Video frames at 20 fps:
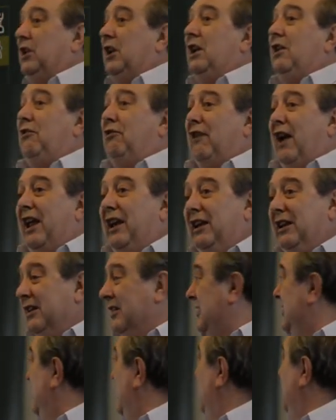
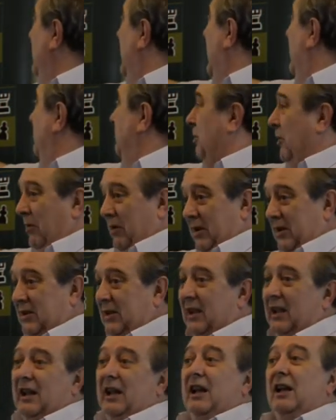defenders on that point.
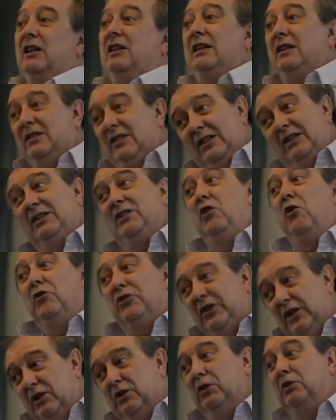This is
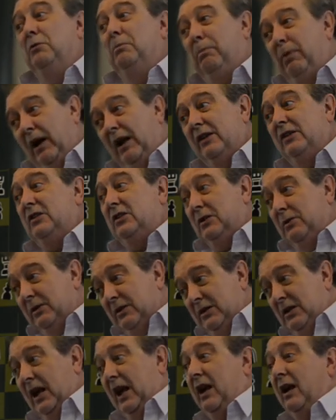not a good place to
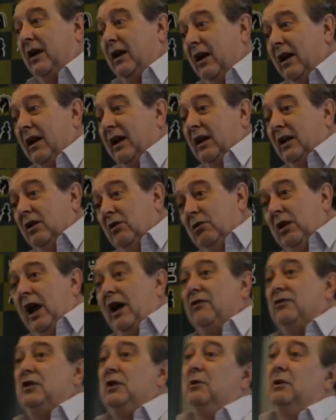attack. You'd
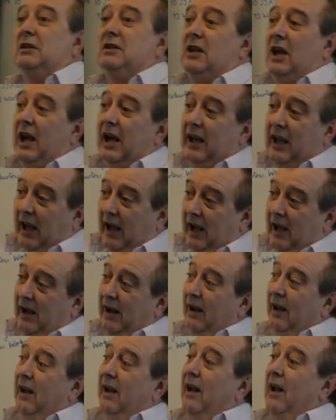have to attack
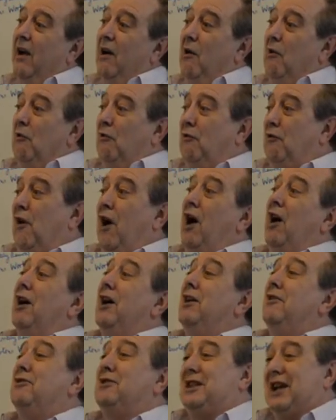it
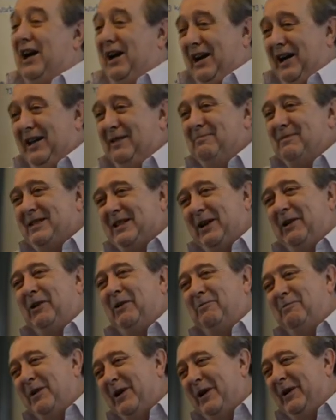five times
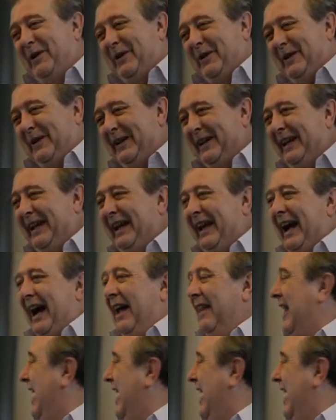or more, and